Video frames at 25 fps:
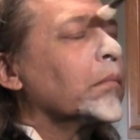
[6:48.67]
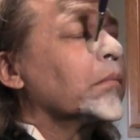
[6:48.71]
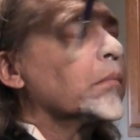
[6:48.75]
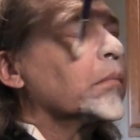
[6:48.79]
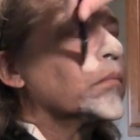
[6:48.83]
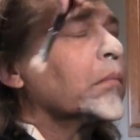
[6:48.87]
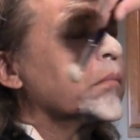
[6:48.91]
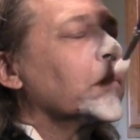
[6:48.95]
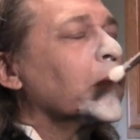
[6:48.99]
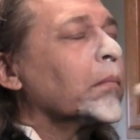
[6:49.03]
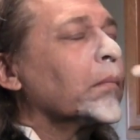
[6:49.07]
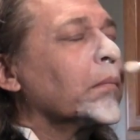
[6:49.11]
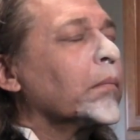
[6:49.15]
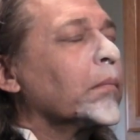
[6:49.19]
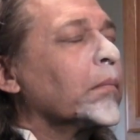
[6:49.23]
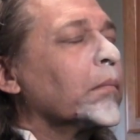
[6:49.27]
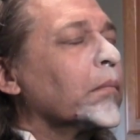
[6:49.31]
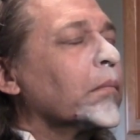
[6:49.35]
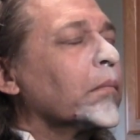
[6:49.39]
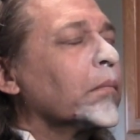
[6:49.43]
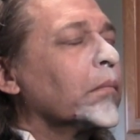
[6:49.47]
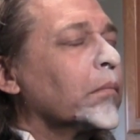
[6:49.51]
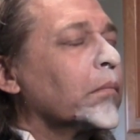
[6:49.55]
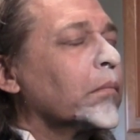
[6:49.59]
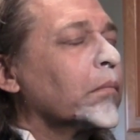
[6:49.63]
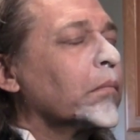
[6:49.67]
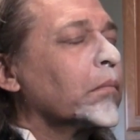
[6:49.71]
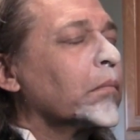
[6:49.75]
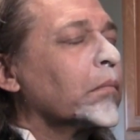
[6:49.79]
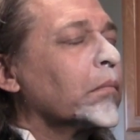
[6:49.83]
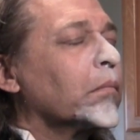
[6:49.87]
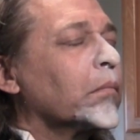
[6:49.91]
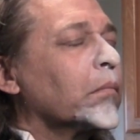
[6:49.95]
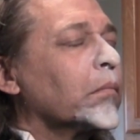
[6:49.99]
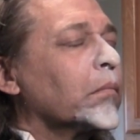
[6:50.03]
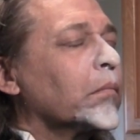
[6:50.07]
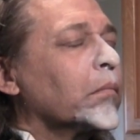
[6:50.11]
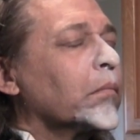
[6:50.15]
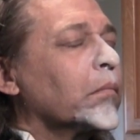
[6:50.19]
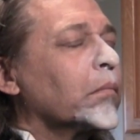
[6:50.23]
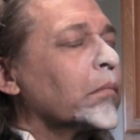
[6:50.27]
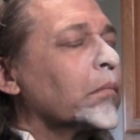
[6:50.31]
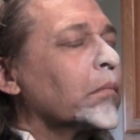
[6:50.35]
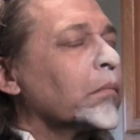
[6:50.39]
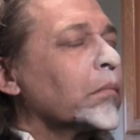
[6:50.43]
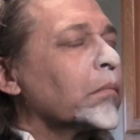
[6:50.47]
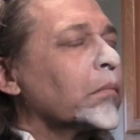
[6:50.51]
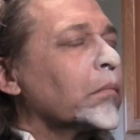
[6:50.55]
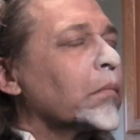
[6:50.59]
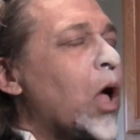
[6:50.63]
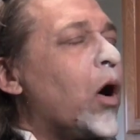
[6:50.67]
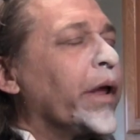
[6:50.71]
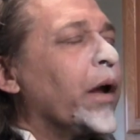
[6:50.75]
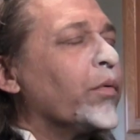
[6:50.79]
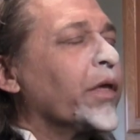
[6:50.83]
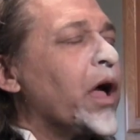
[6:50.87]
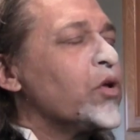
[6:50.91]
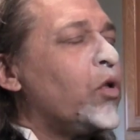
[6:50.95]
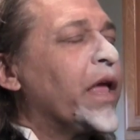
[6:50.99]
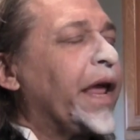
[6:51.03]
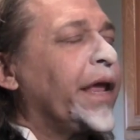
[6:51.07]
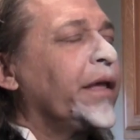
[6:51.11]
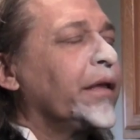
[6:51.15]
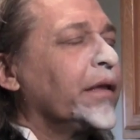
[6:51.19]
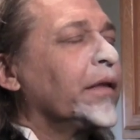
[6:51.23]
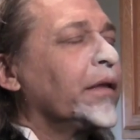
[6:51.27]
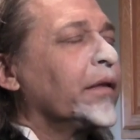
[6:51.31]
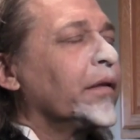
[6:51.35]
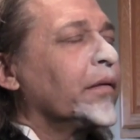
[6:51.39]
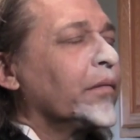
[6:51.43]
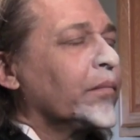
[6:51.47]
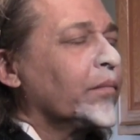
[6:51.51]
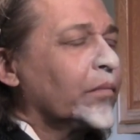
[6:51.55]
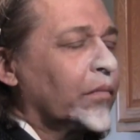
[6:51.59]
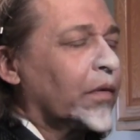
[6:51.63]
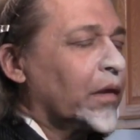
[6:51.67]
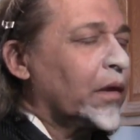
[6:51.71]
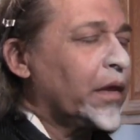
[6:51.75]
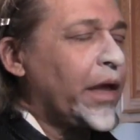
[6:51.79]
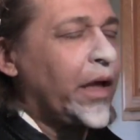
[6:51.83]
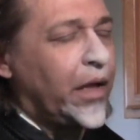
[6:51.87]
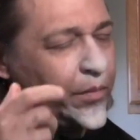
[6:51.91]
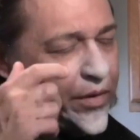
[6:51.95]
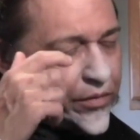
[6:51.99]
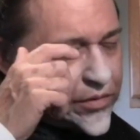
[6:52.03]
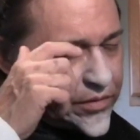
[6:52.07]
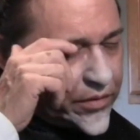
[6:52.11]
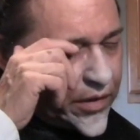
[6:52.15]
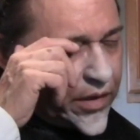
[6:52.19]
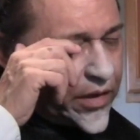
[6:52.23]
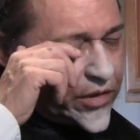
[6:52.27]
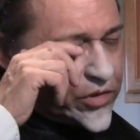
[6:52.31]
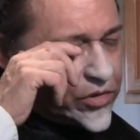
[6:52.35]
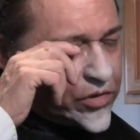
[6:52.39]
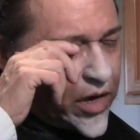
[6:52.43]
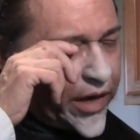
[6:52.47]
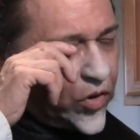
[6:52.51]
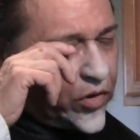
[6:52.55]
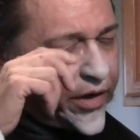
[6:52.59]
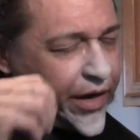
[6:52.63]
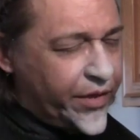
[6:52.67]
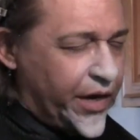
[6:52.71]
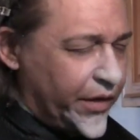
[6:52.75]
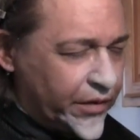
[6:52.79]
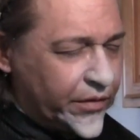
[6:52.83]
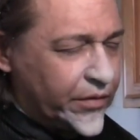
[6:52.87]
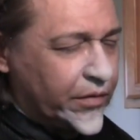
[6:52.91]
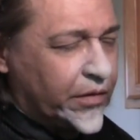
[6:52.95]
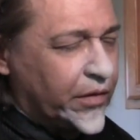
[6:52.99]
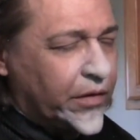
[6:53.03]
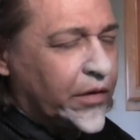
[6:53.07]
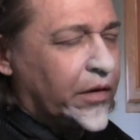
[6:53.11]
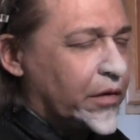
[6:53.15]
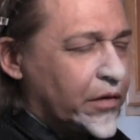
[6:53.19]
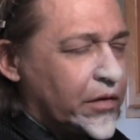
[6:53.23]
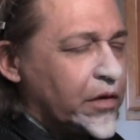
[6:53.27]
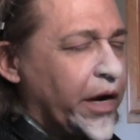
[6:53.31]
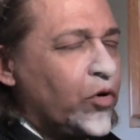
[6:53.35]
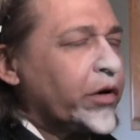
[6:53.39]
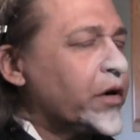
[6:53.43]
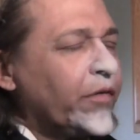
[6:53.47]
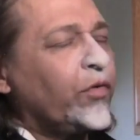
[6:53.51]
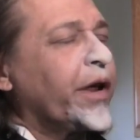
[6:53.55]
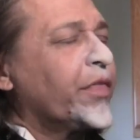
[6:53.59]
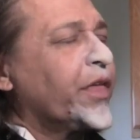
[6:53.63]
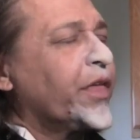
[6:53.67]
Yes, and what I'm using is RMG, which is rubber mask grease paint.